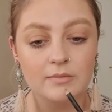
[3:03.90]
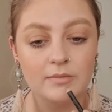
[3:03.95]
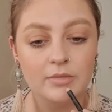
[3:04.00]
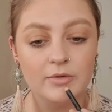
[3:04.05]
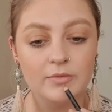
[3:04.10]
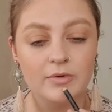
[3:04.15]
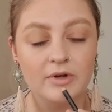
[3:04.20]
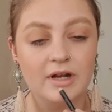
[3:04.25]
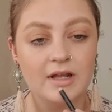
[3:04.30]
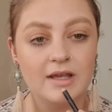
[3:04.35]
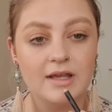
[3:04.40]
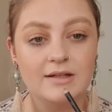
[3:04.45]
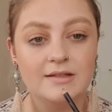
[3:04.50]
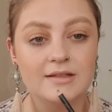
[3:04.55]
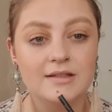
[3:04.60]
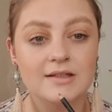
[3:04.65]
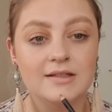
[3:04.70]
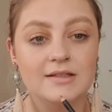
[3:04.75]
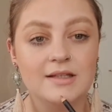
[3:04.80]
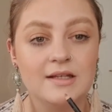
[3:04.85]
but when I get
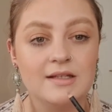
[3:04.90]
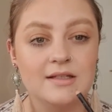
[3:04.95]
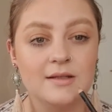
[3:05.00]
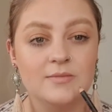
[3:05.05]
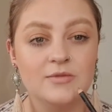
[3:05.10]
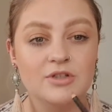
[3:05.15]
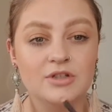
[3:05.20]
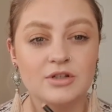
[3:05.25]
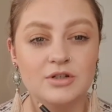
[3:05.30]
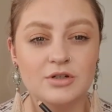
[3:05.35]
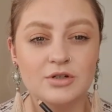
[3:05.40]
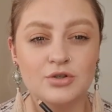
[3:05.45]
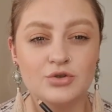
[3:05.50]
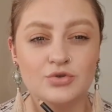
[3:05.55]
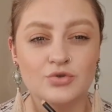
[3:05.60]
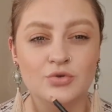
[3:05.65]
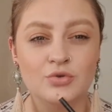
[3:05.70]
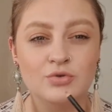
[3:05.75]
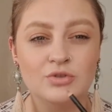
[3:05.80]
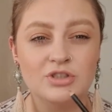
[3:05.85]
to the center, I'm just going to
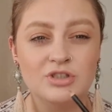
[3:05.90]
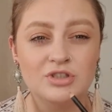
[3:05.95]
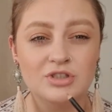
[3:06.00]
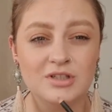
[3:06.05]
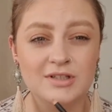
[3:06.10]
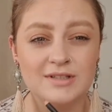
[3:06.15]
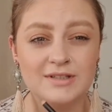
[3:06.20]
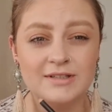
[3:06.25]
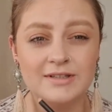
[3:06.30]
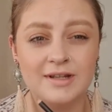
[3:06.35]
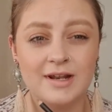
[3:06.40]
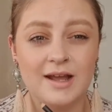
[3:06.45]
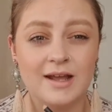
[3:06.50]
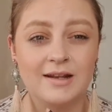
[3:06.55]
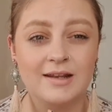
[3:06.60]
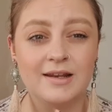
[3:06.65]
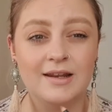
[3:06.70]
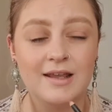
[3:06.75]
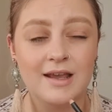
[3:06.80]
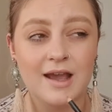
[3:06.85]
draw just
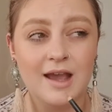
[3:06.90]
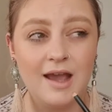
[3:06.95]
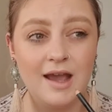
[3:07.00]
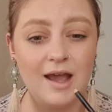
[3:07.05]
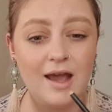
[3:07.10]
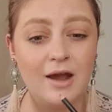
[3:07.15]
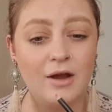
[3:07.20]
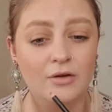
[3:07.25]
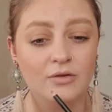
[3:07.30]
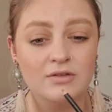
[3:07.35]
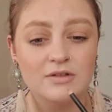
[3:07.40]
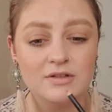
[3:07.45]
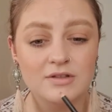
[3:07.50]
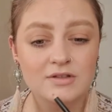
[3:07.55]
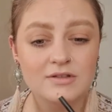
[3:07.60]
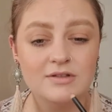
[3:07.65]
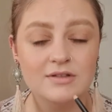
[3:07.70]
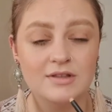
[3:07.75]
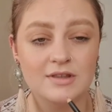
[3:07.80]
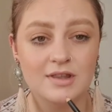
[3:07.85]
slightly out
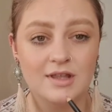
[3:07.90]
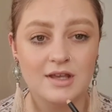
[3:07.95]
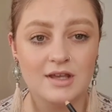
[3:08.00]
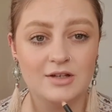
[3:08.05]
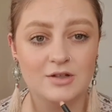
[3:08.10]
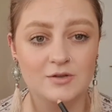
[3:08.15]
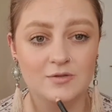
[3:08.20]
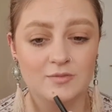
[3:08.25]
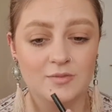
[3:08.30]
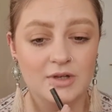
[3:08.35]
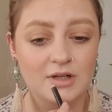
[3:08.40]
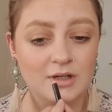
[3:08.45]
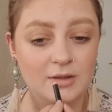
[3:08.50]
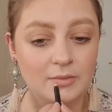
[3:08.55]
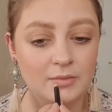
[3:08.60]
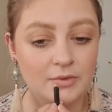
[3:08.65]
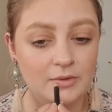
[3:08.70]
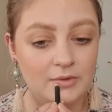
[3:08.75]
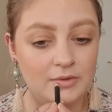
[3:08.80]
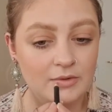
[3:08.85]
the edge of my
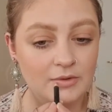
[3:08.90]
lip.